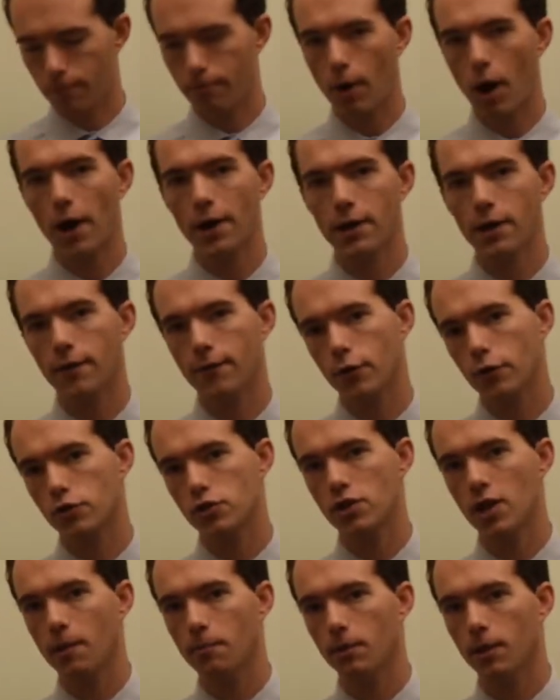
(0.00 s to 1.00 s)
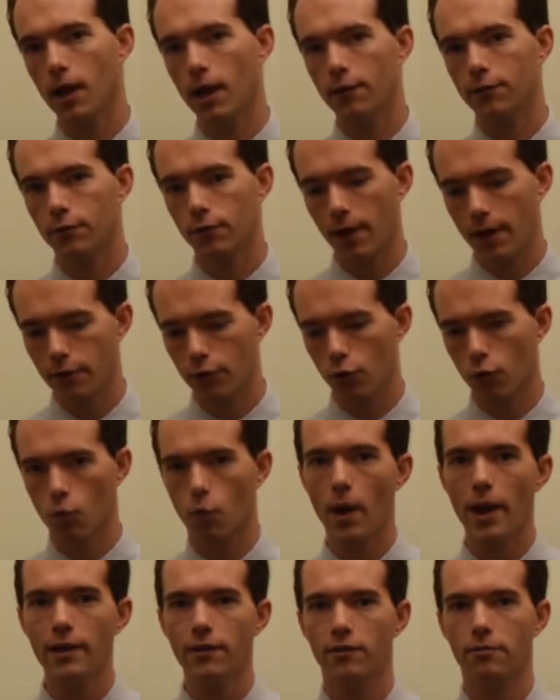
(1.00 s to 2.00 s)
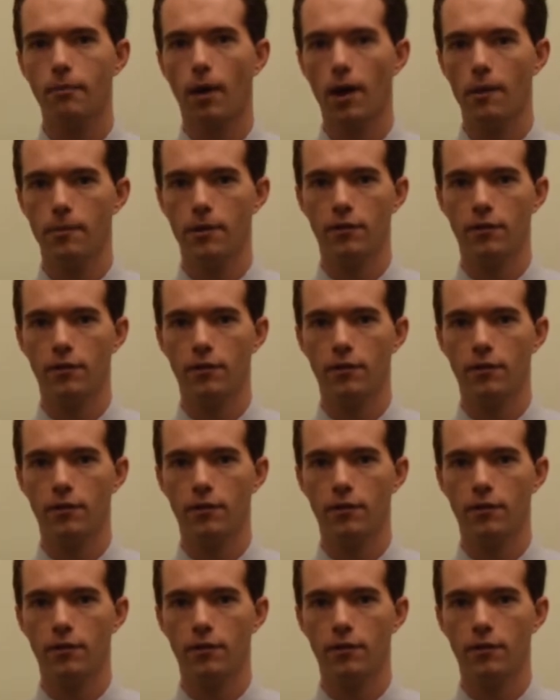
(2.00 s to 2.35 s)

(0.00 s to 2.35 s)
body of your stabilizer and your weights might